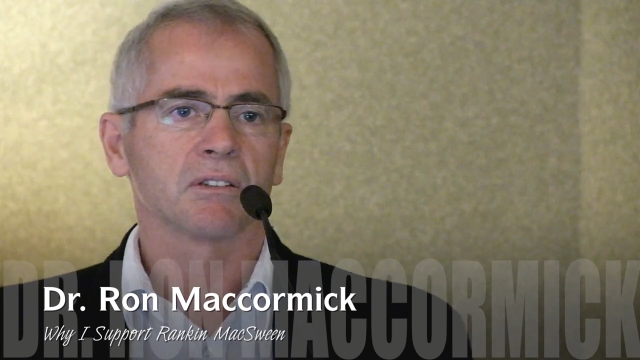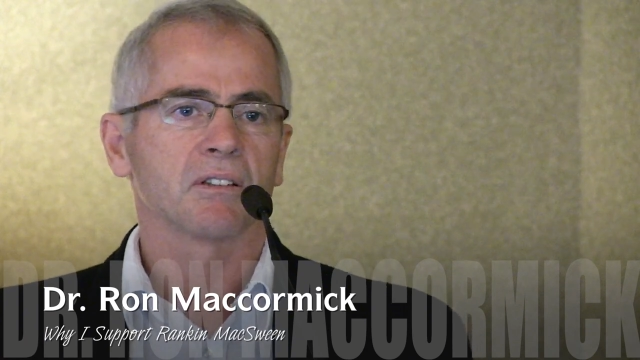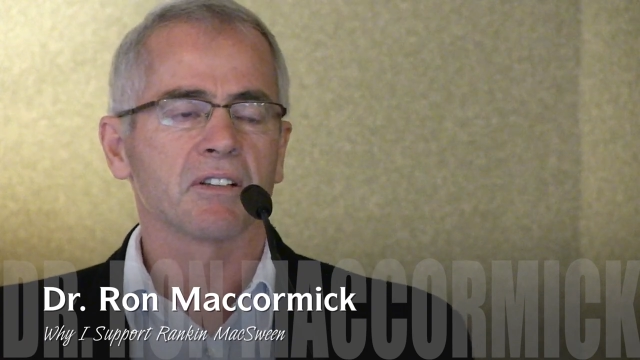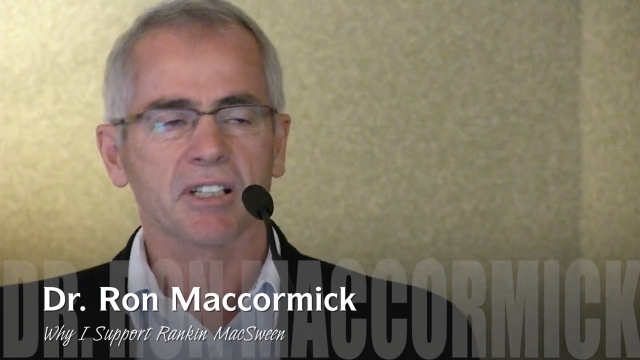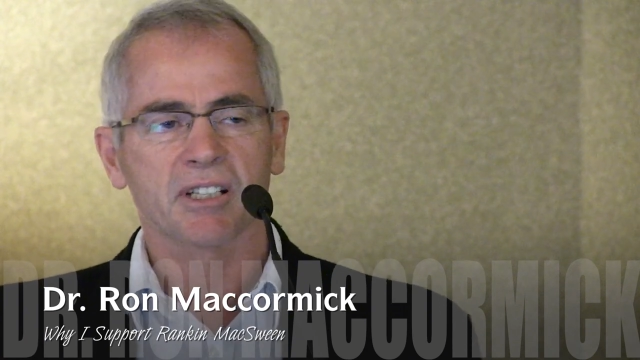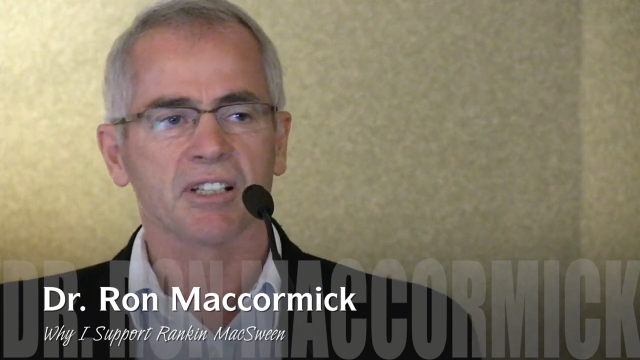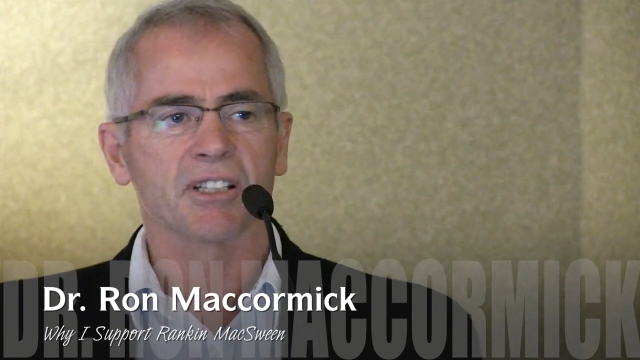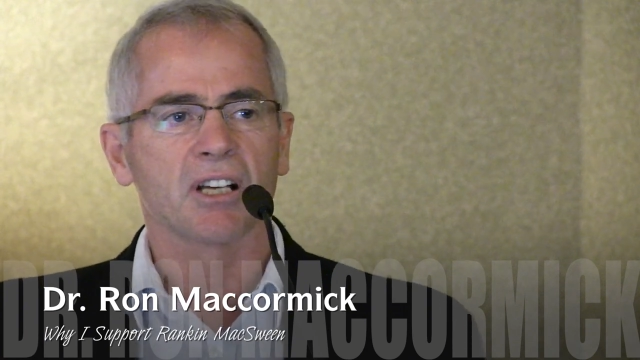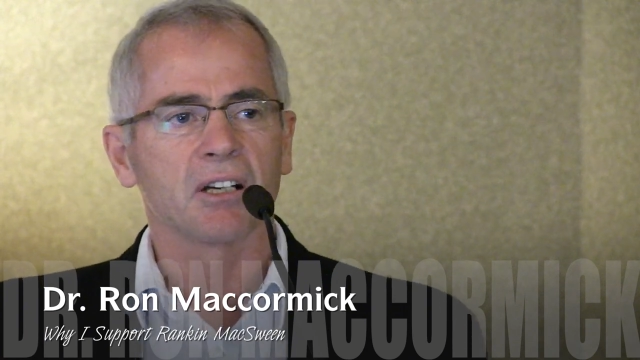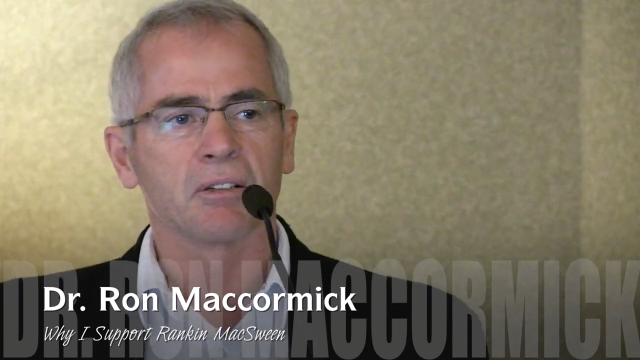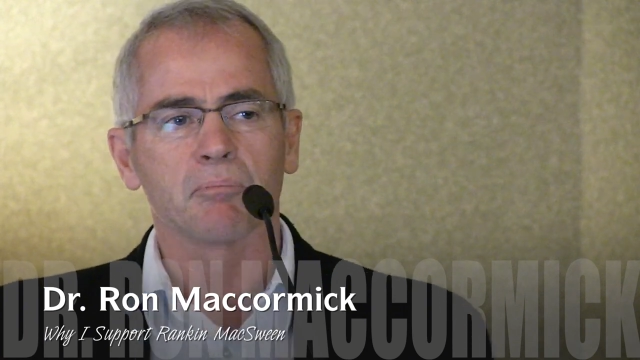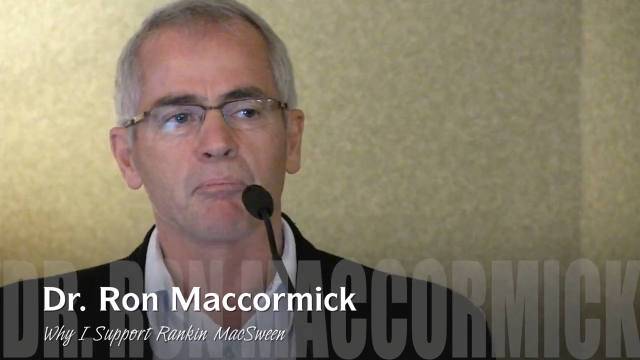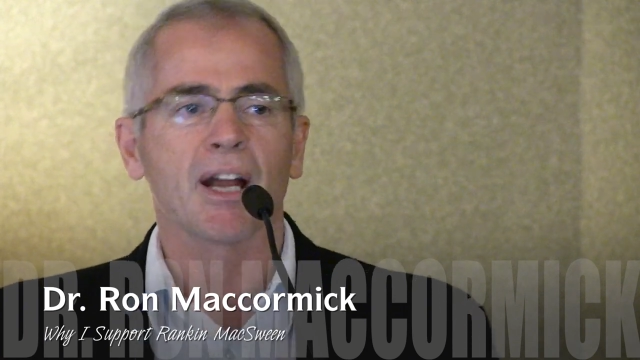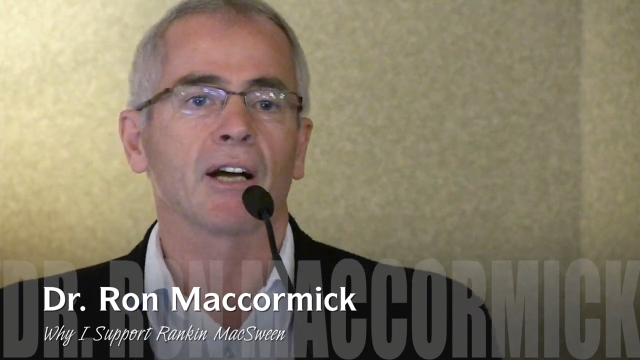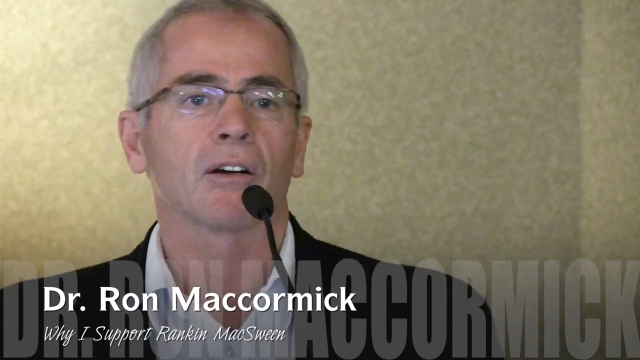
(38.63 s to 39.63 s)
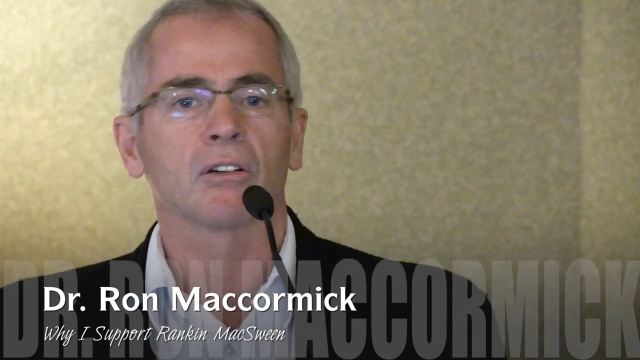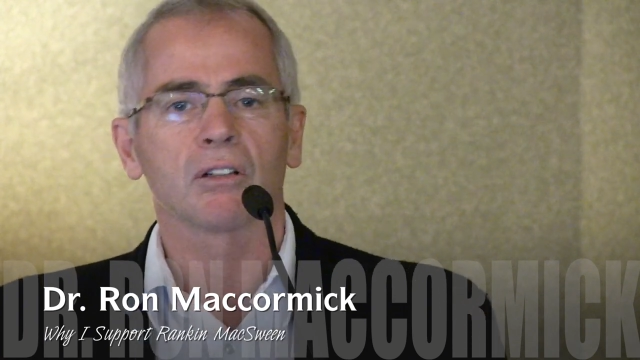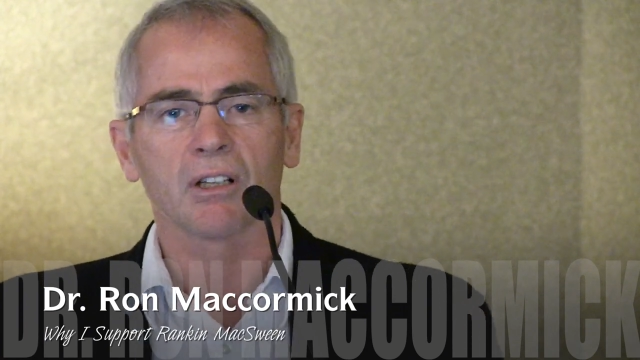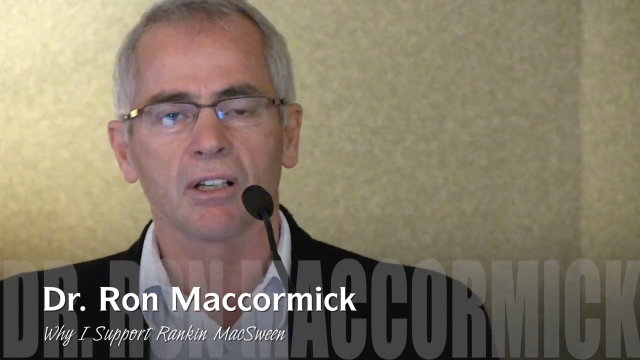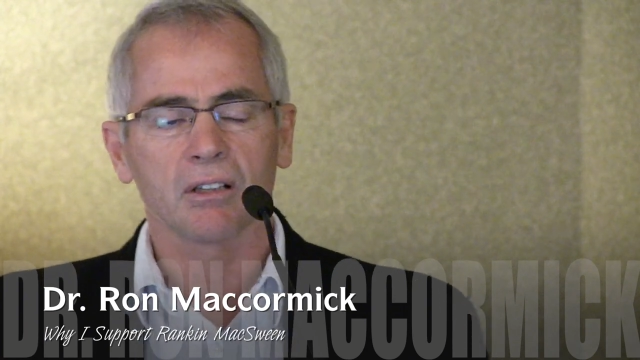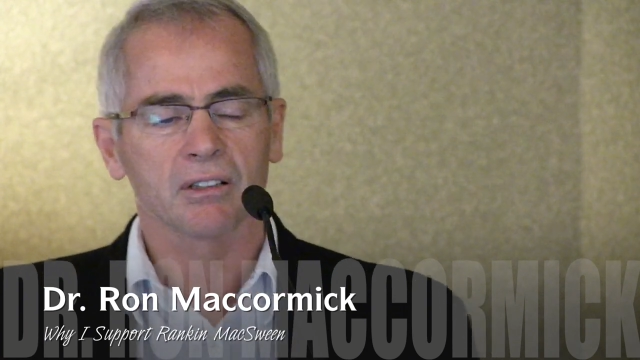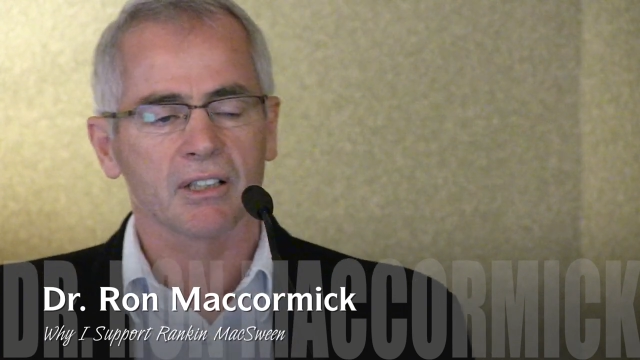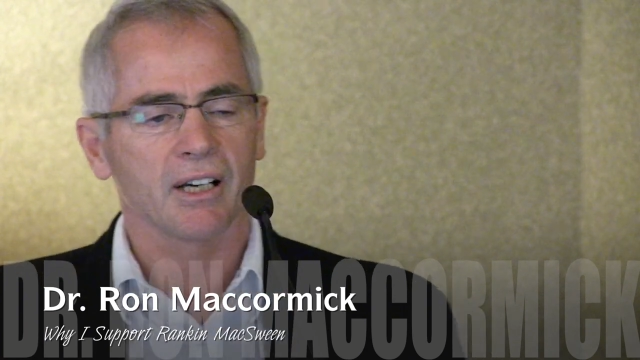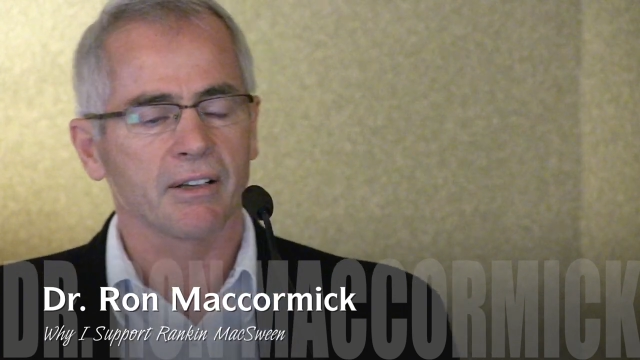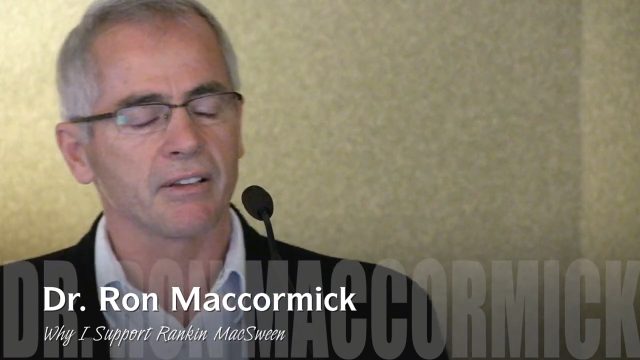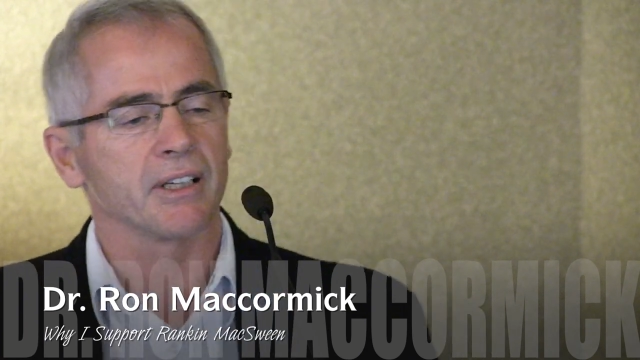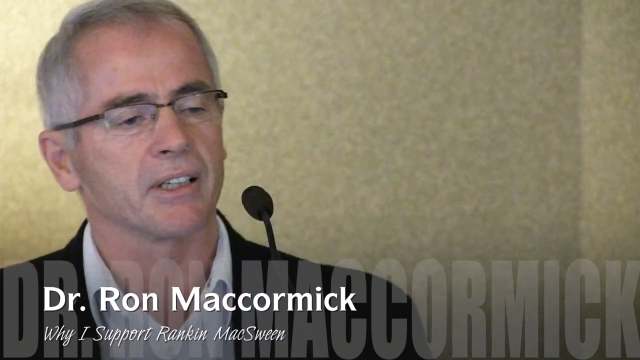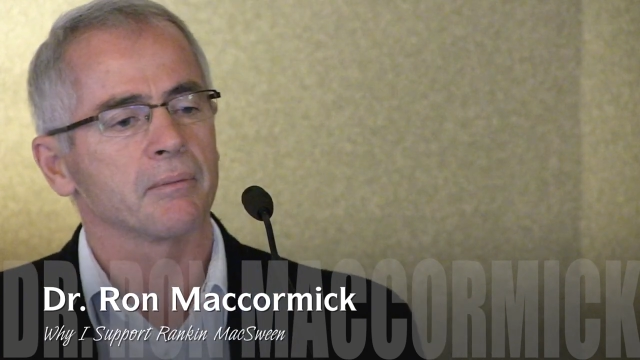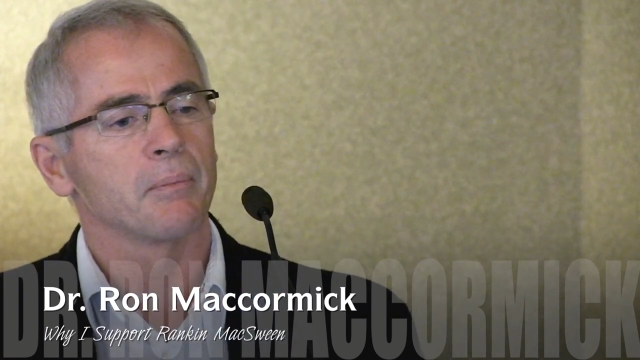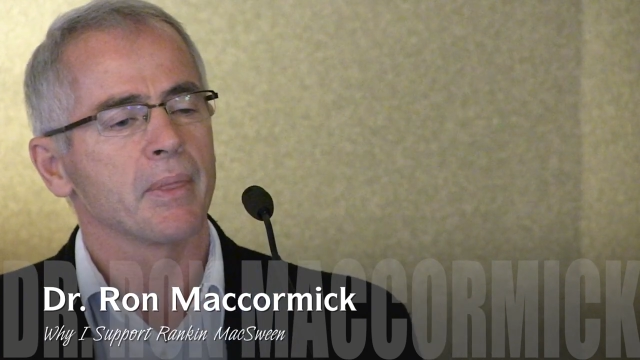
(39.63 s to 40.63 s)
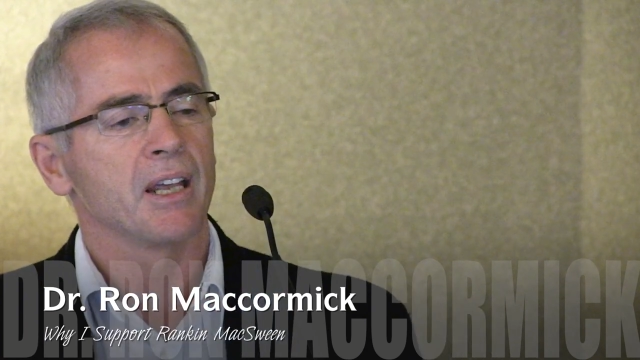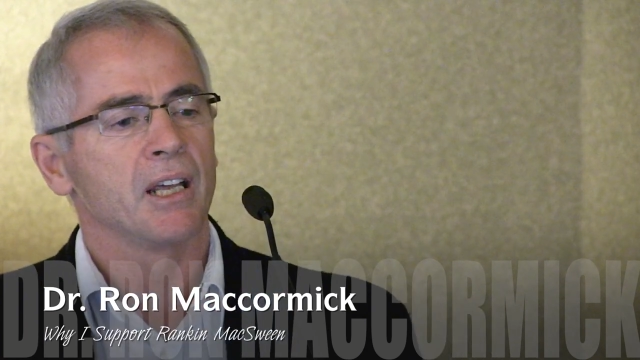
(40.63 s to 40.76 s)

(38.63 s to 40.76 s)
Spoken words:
this is unparalleled, I think.